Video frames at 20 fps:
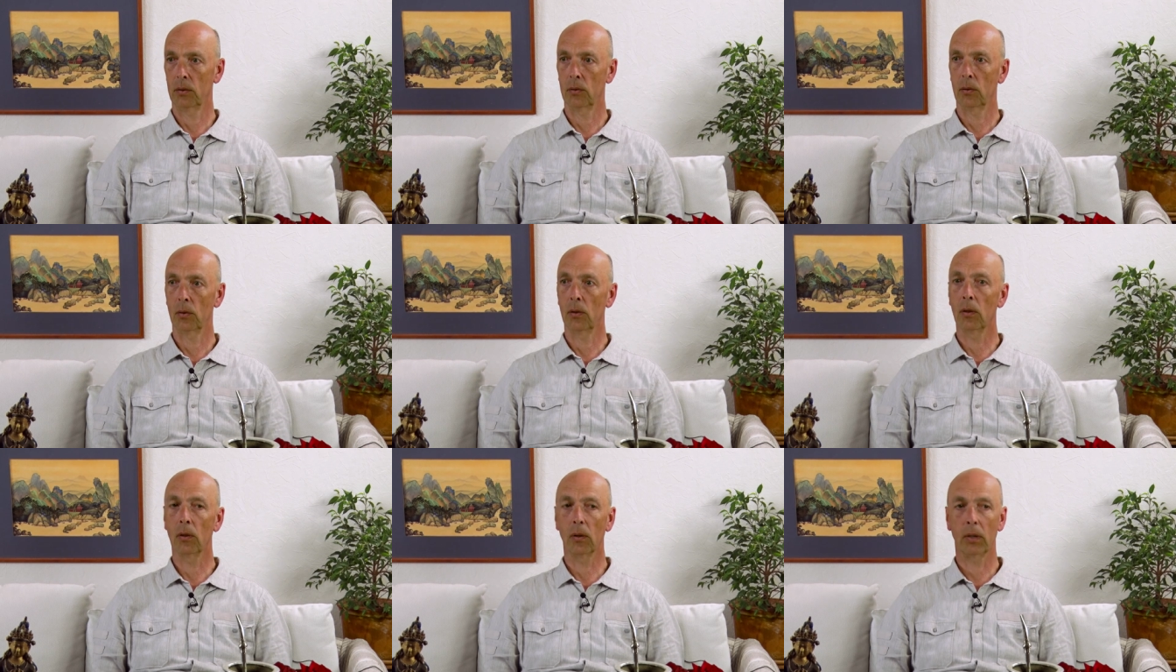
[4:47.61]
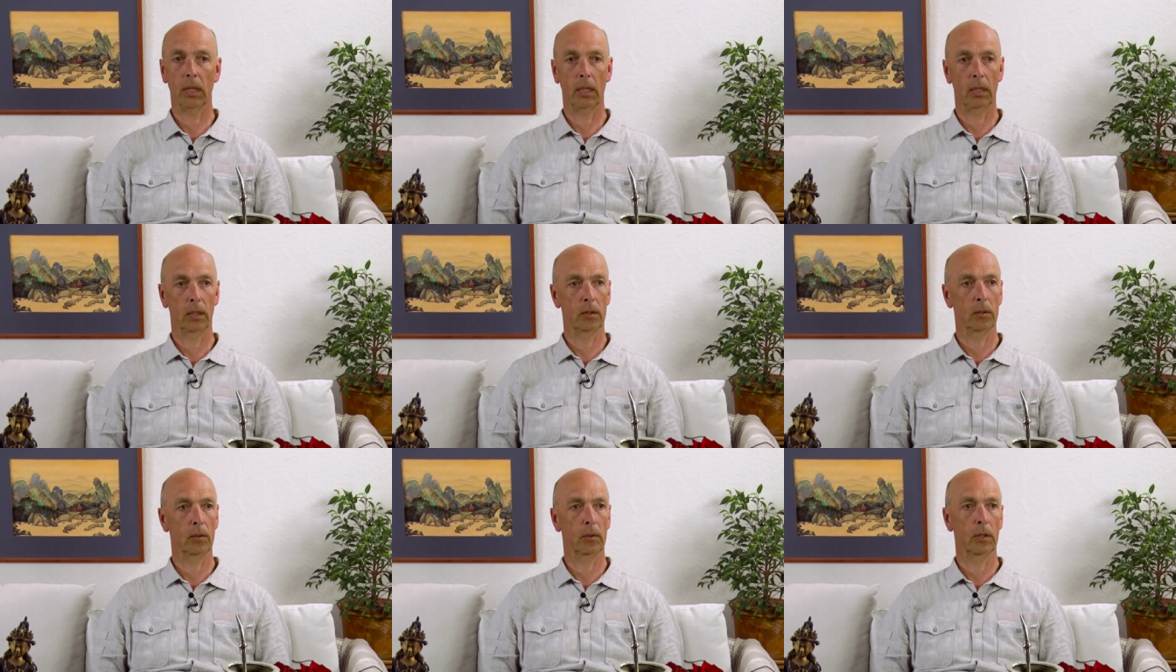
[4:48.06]
to look
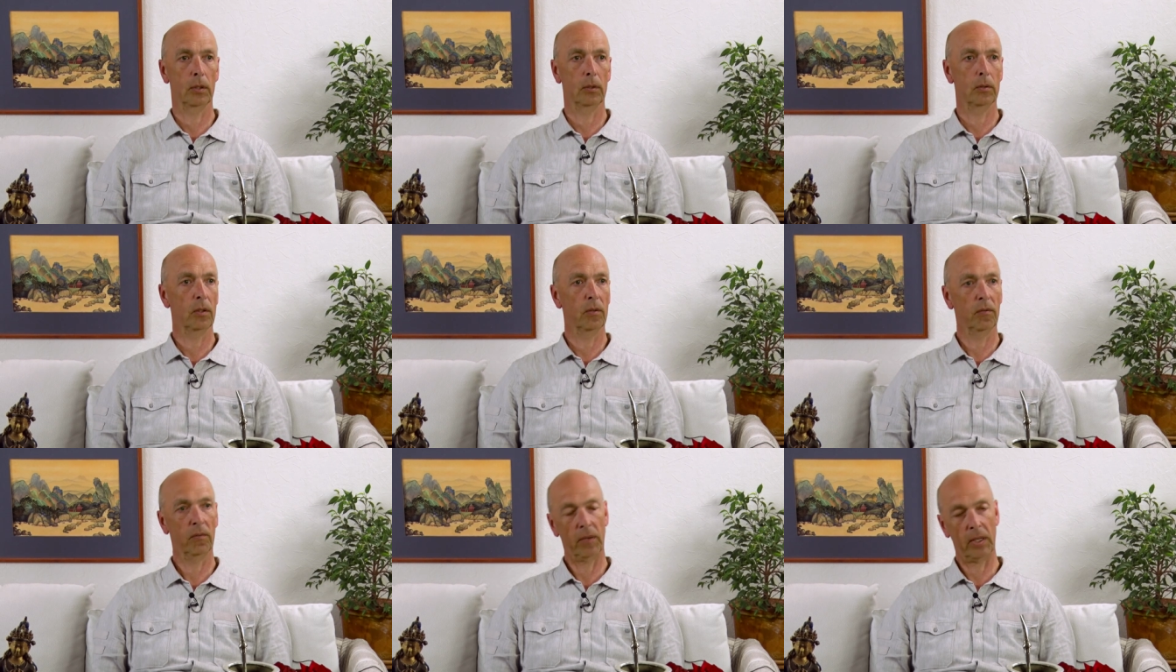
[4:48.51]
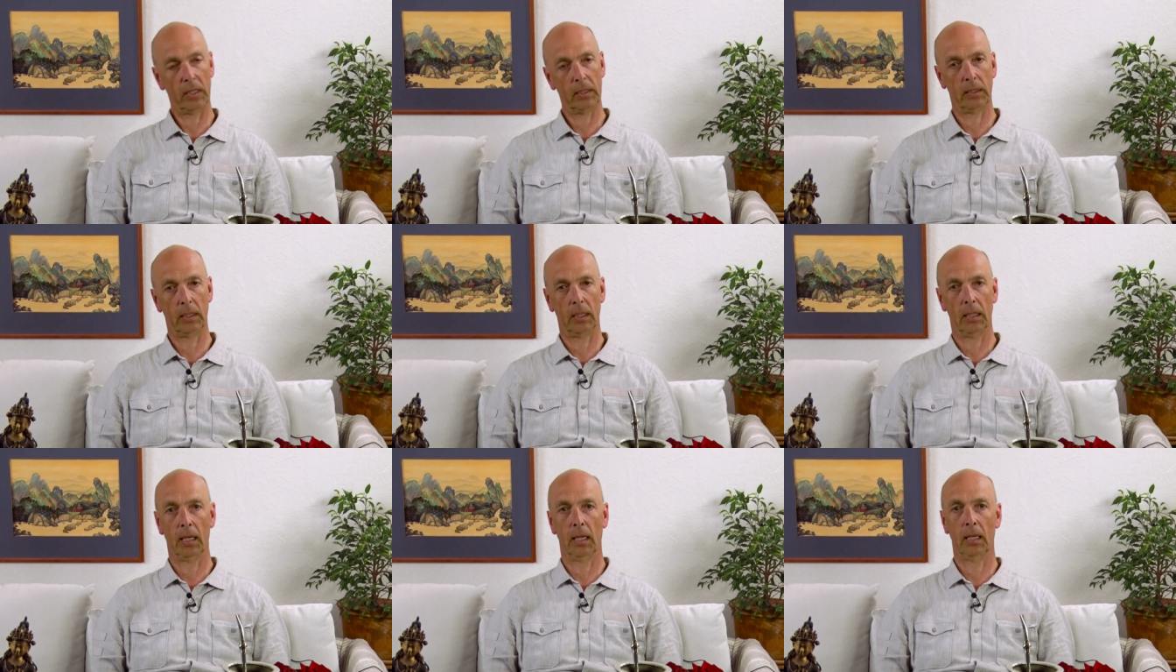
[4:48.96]
into it, to
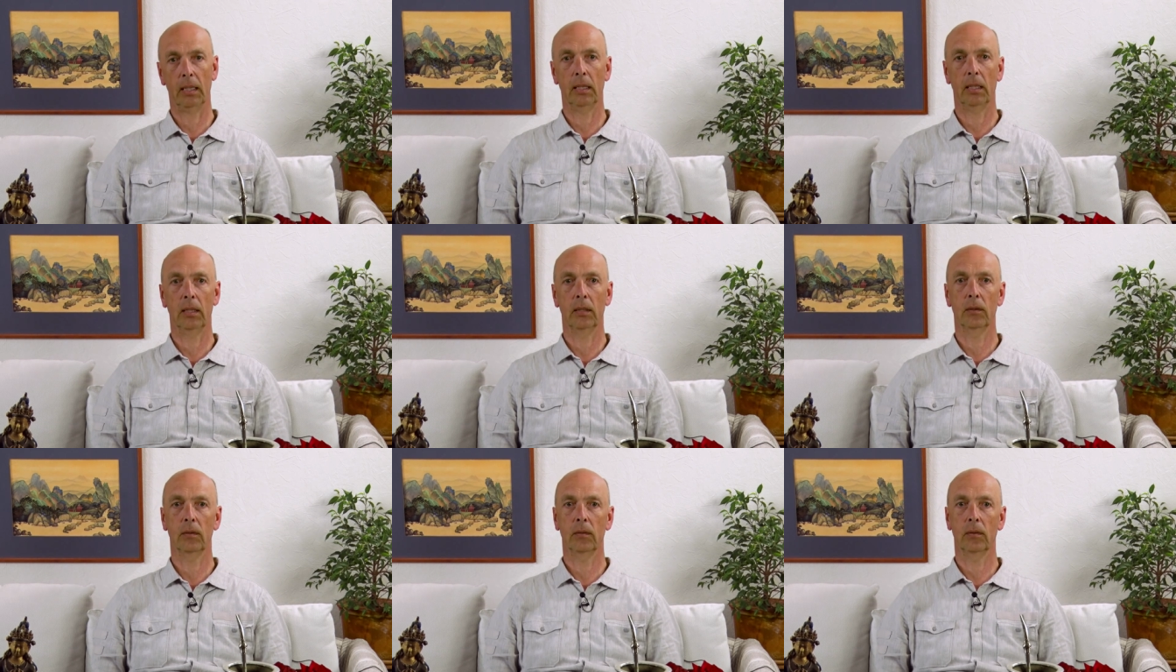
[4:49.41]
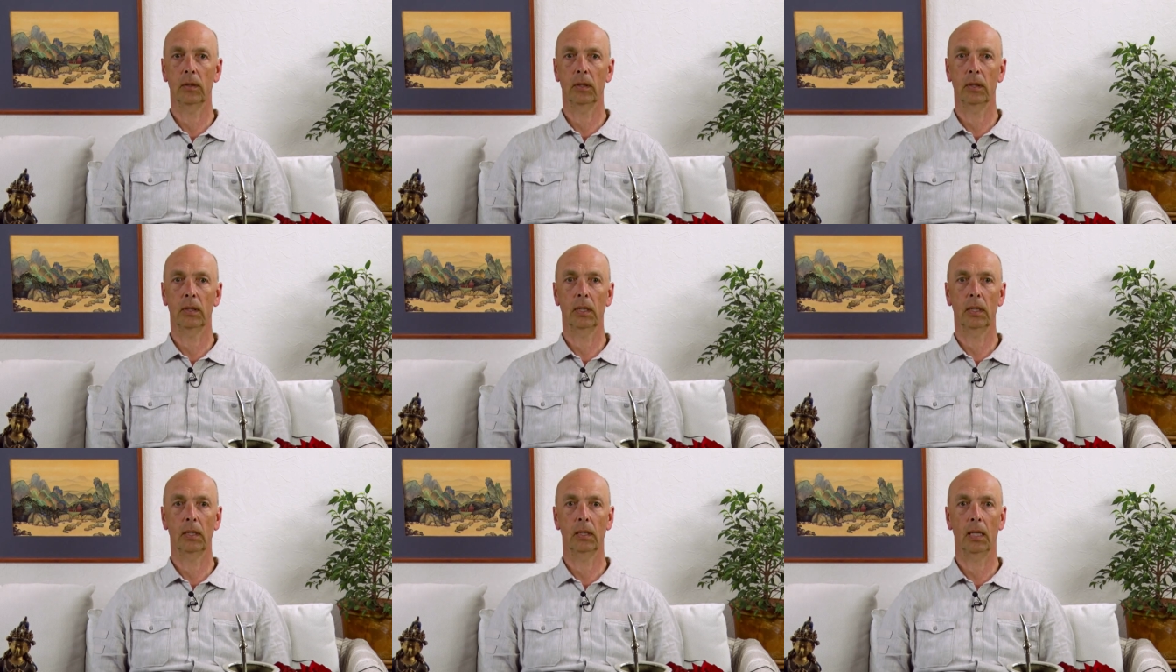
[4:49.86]
investigate into
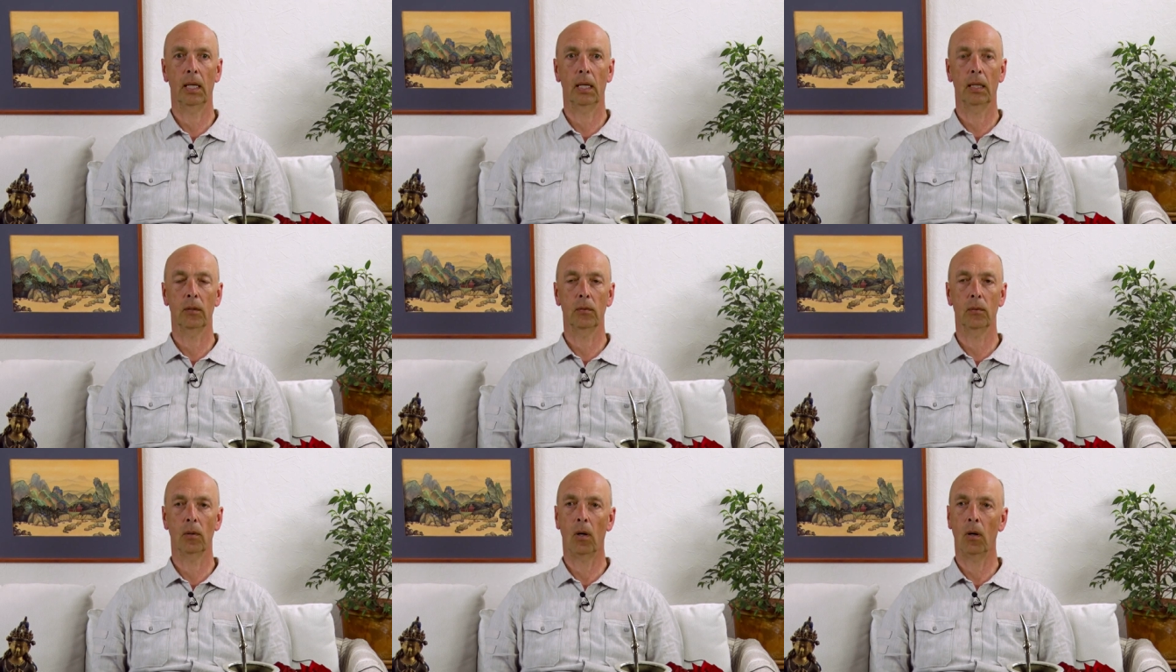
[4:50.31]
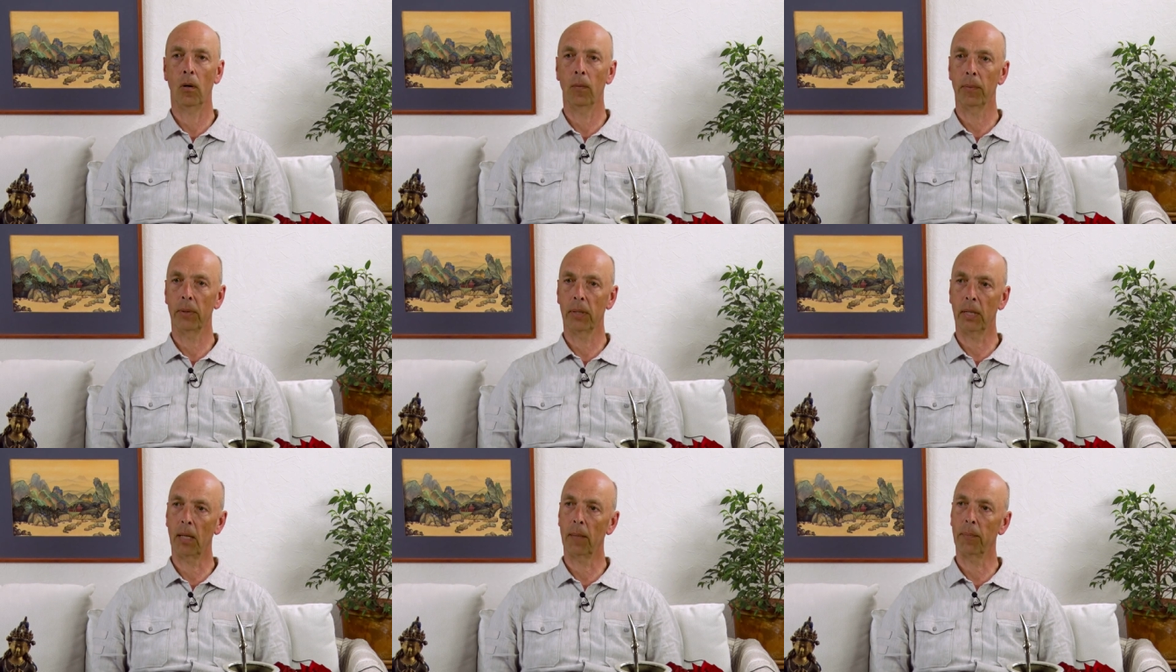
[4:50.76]
it, and then to
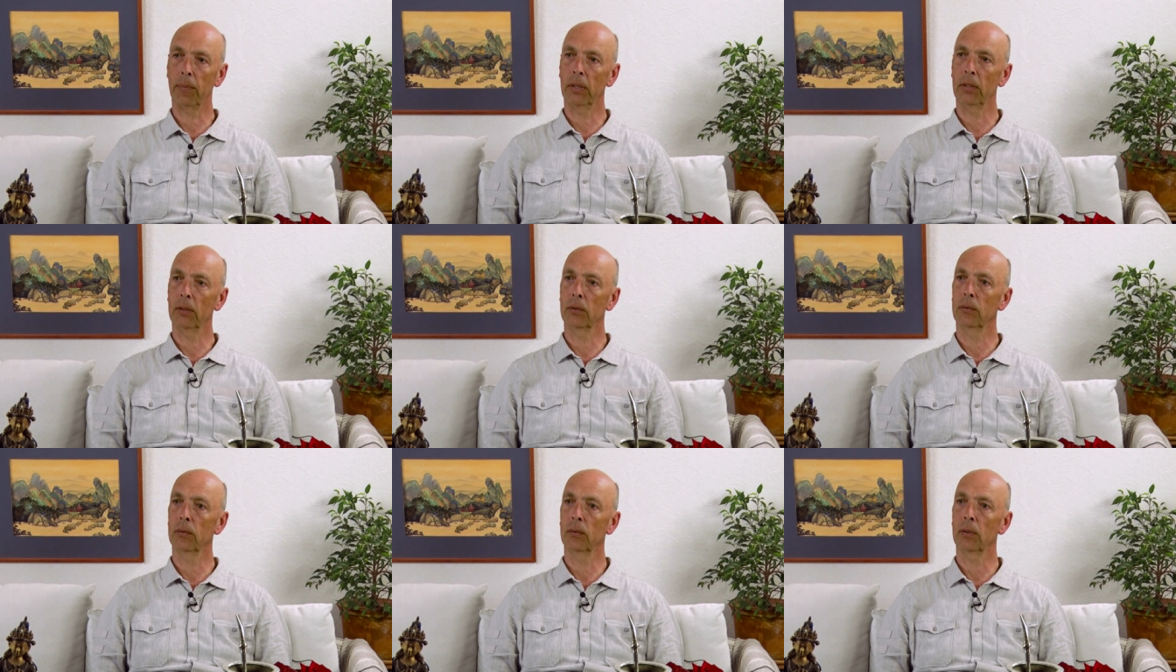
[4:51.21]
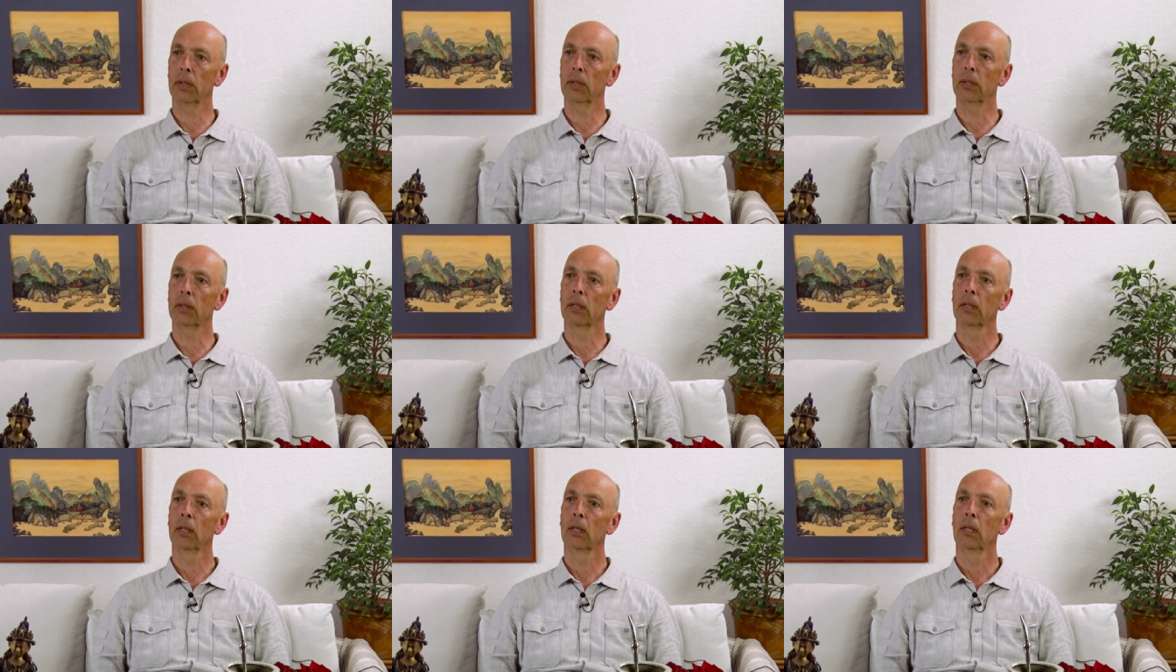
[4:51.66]
open up into it,